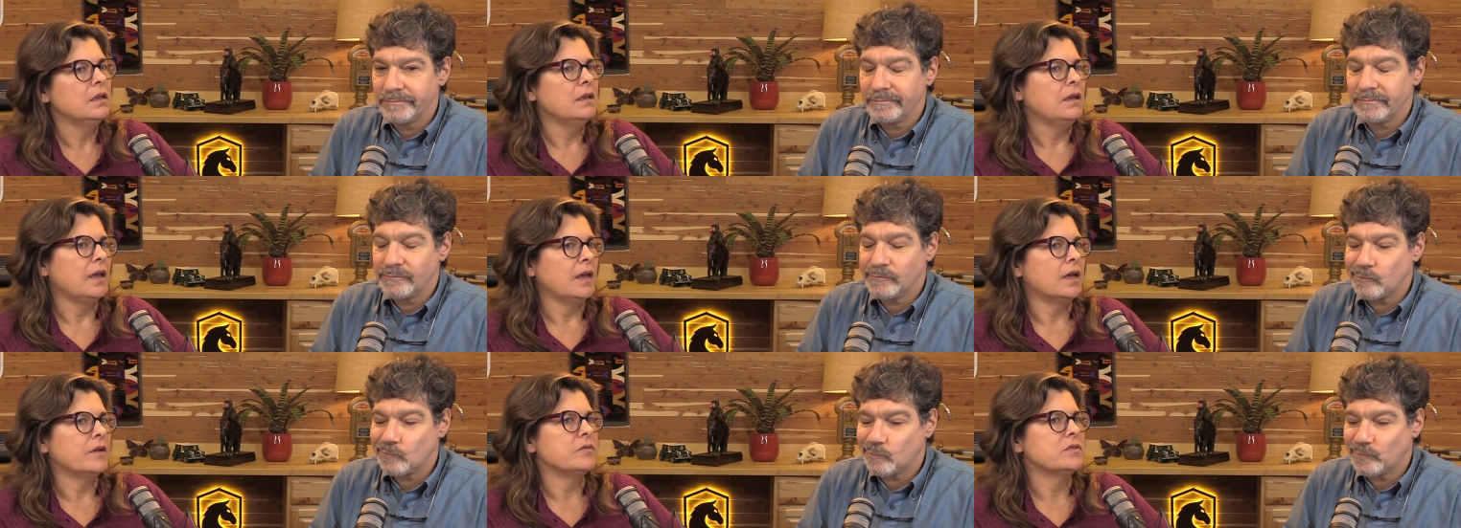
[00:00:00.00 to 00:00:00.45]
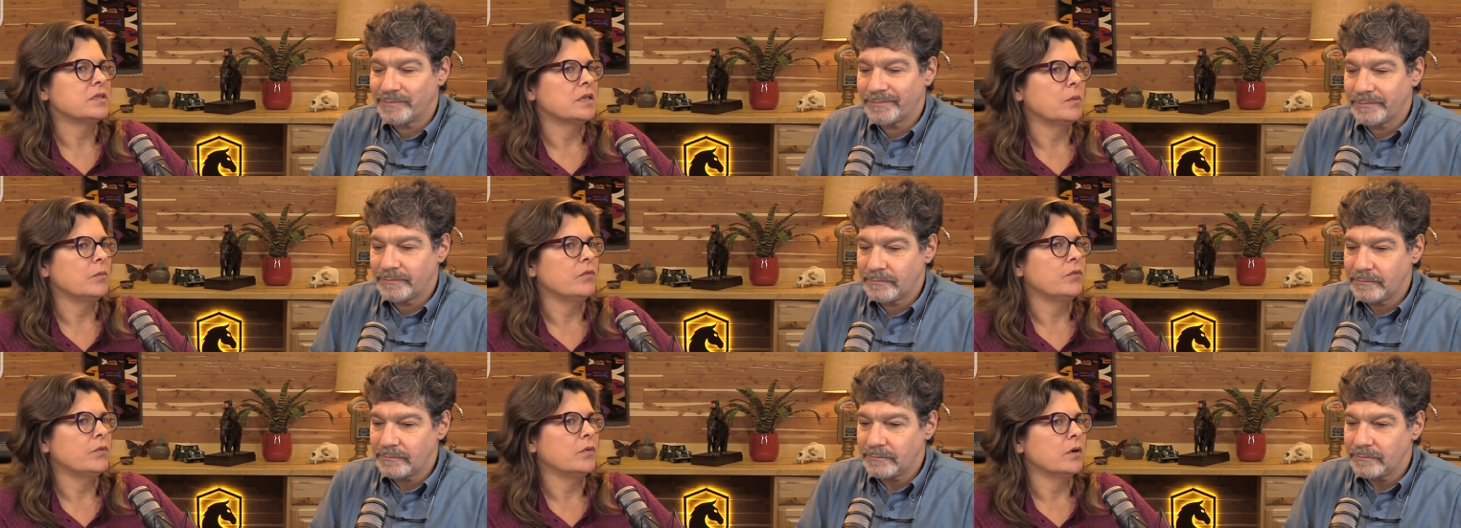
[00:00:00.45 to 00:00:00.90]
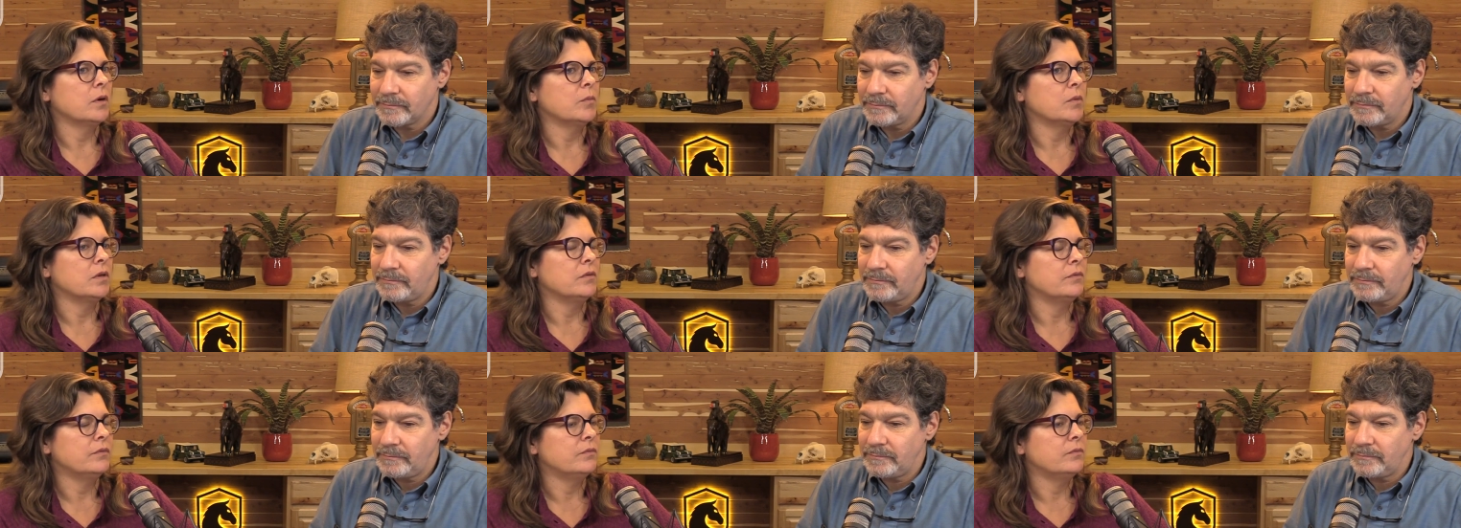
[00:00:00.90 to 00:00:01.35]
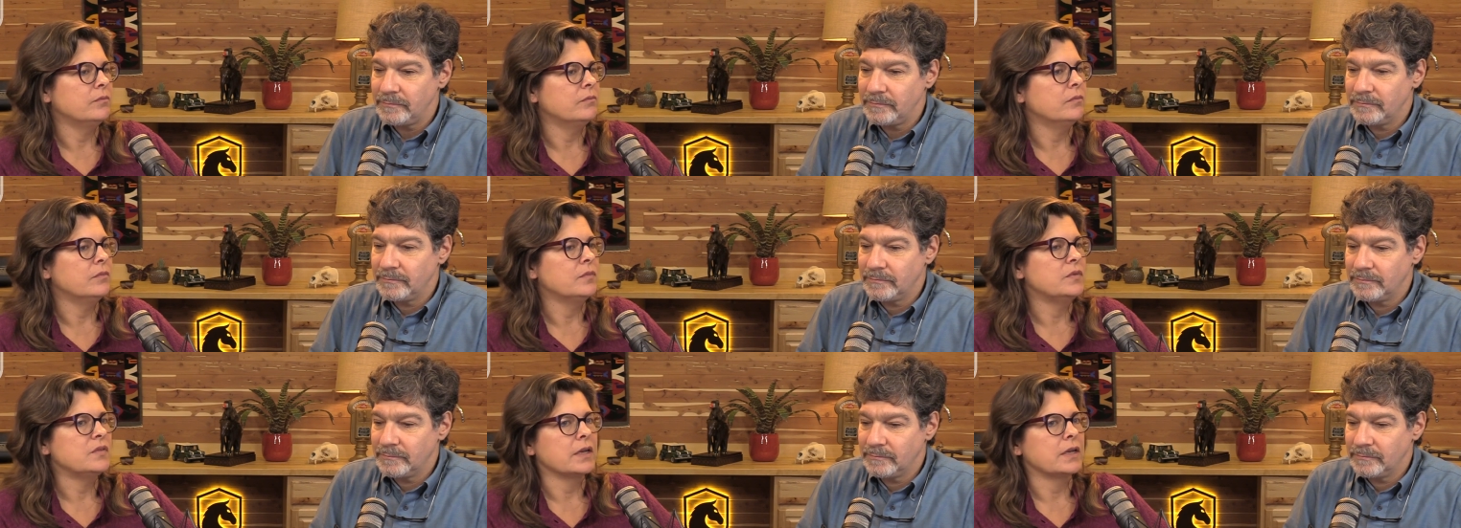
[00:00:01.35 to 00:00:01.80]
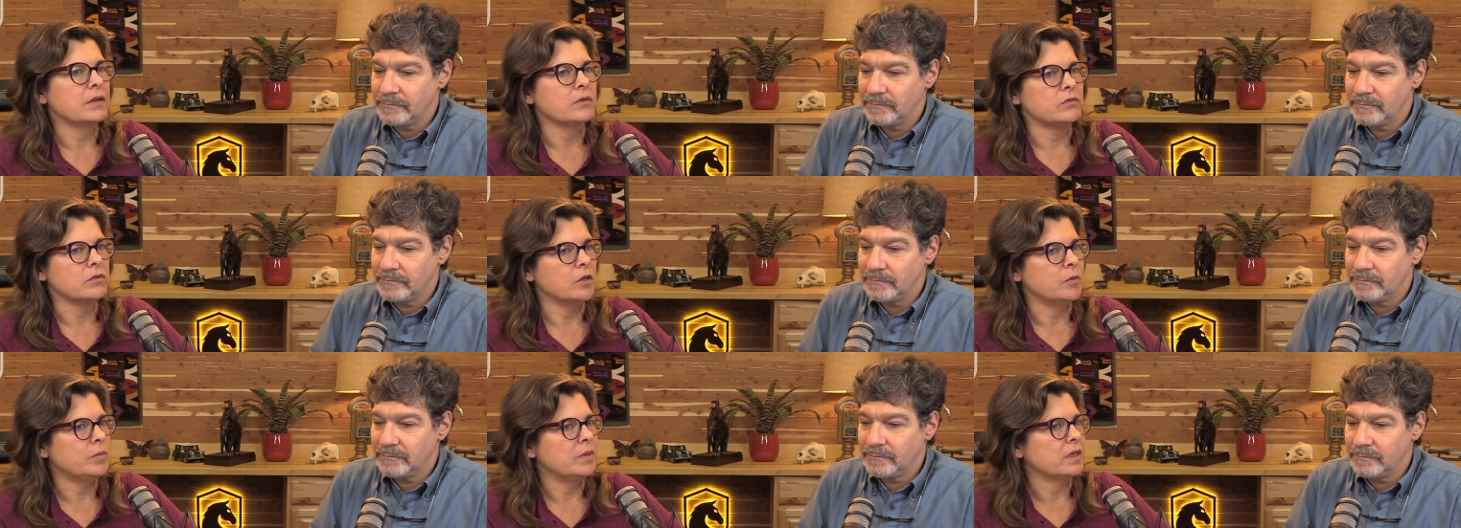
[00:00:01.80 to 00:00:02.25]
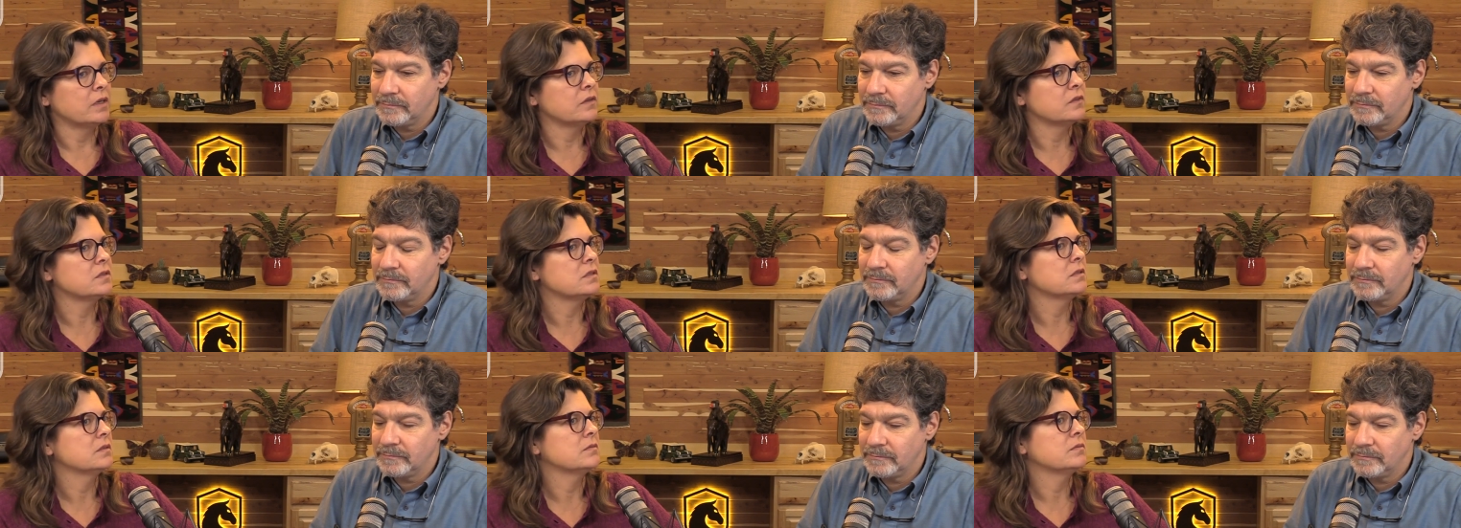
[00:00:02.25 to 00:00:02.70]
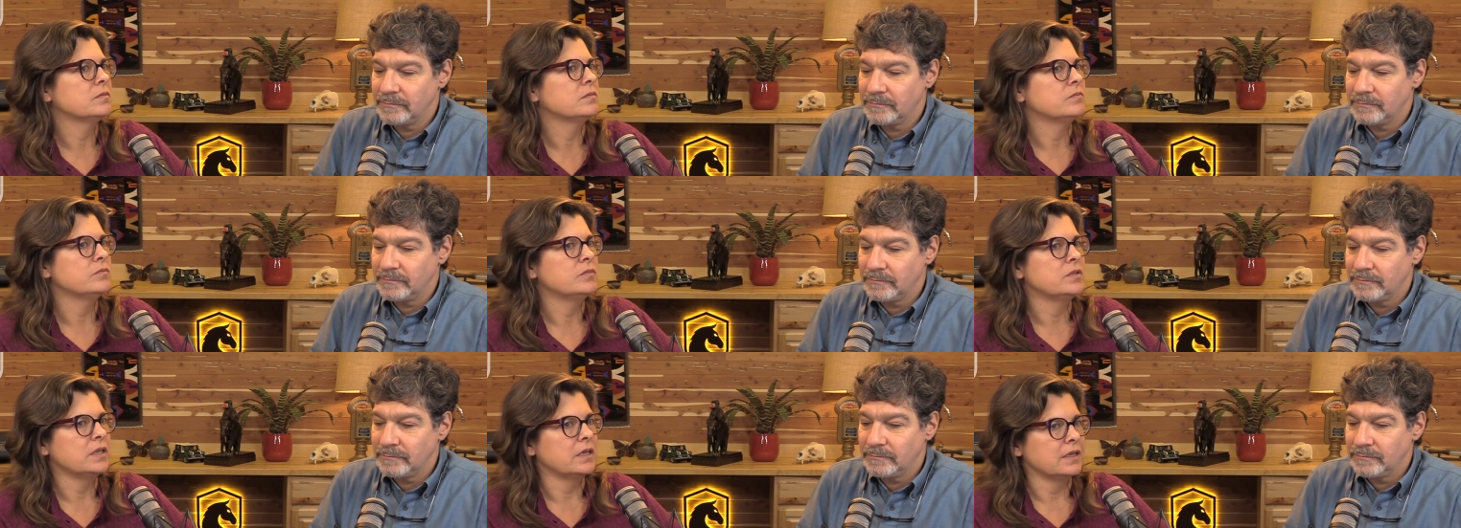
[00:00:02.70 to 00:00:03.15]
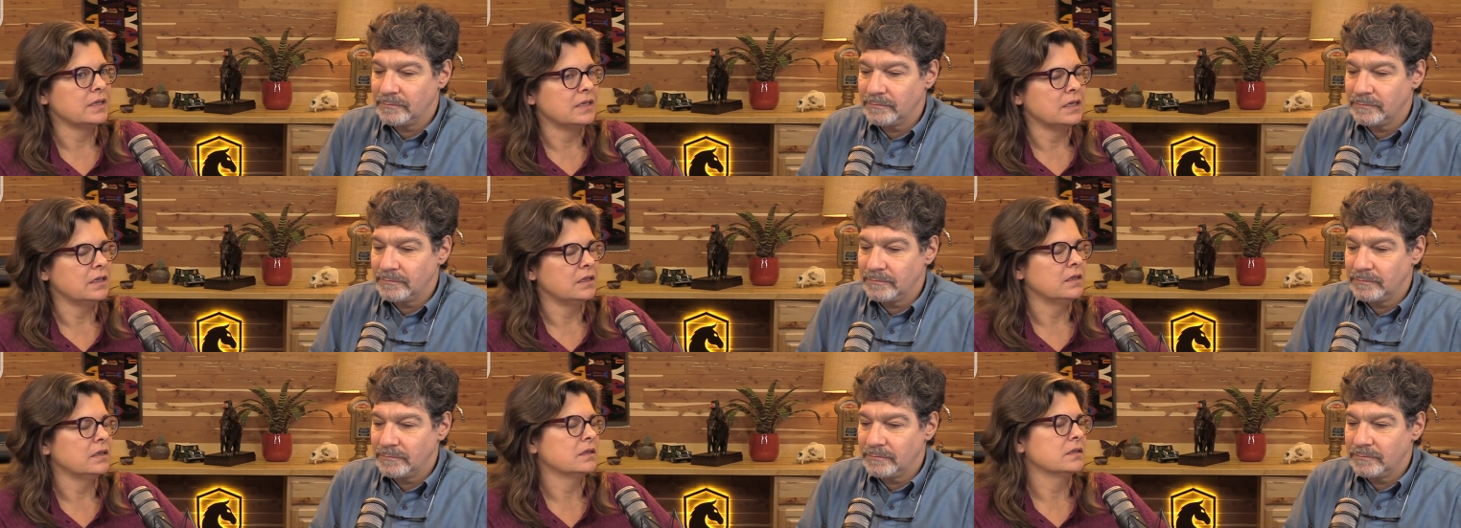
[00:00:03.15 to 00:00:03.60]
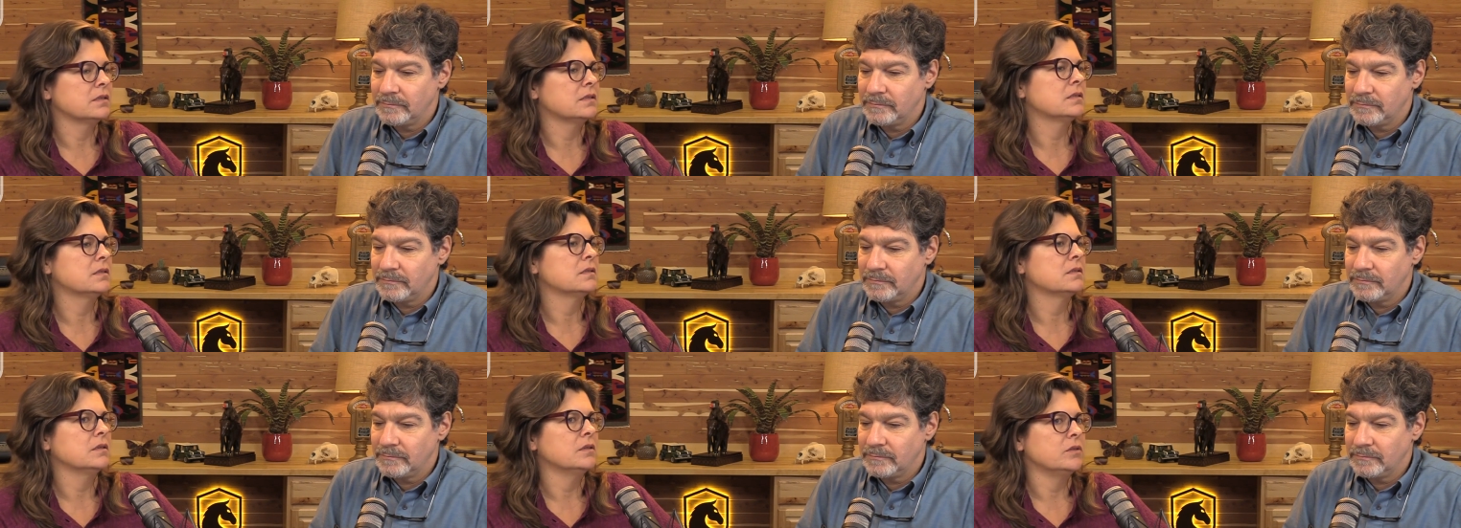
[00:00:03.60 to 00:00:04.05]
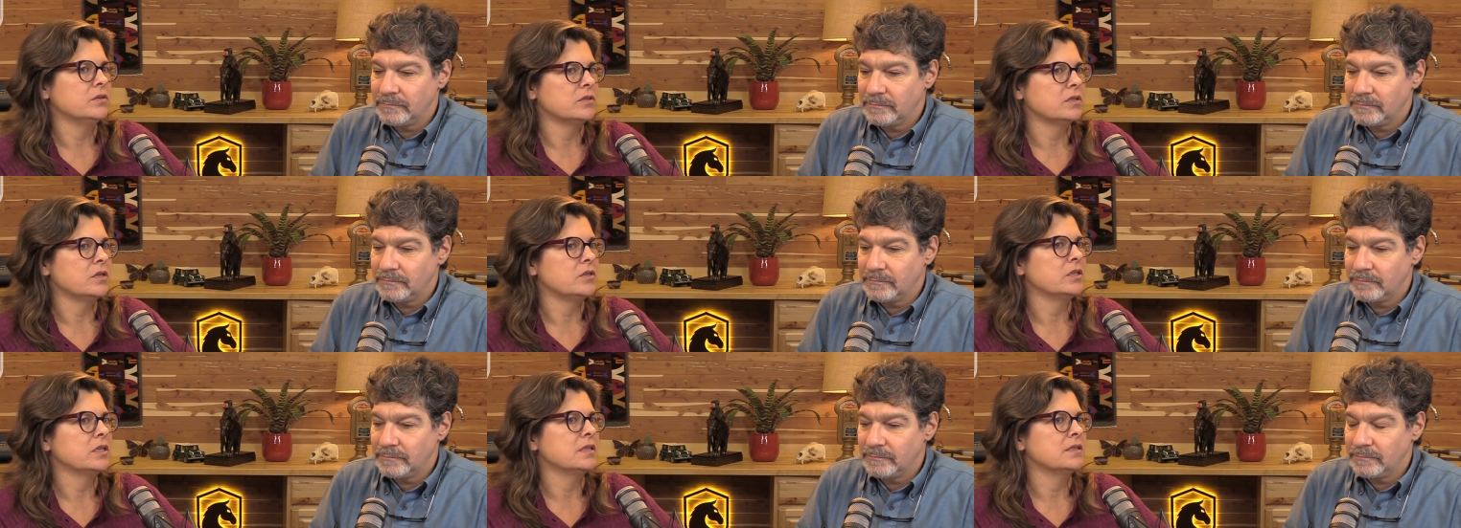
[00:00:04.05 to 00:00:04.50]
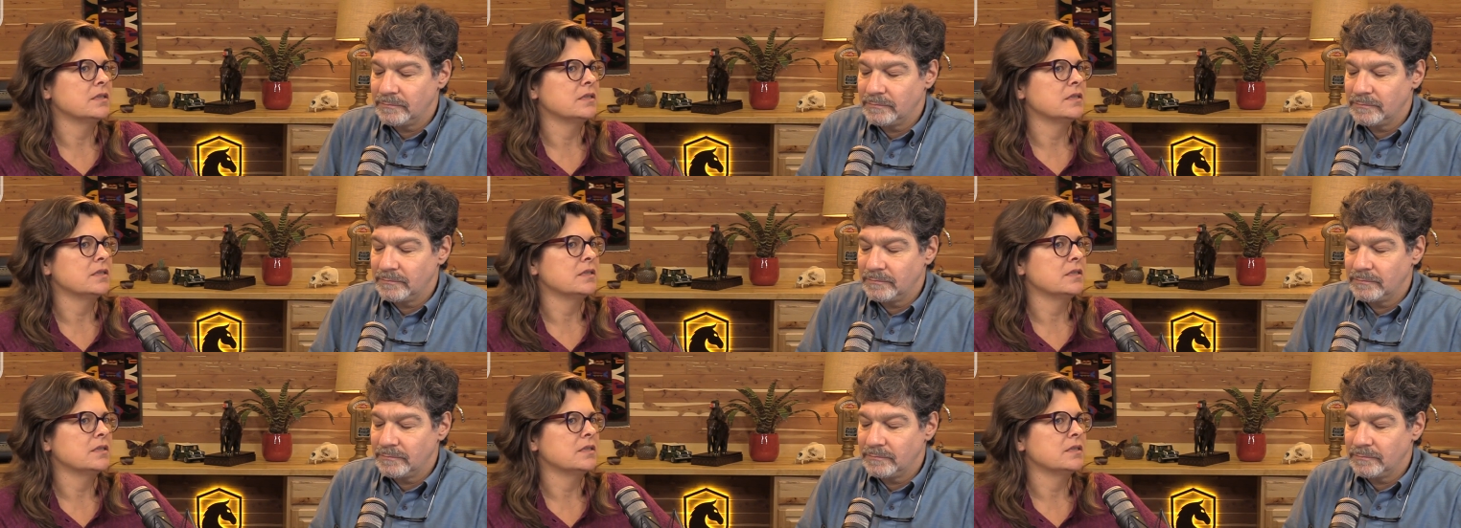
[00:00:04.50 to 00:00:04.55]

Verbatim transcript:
Speaker 1: have some form of psychotropics, psychedelics, hallucinogens,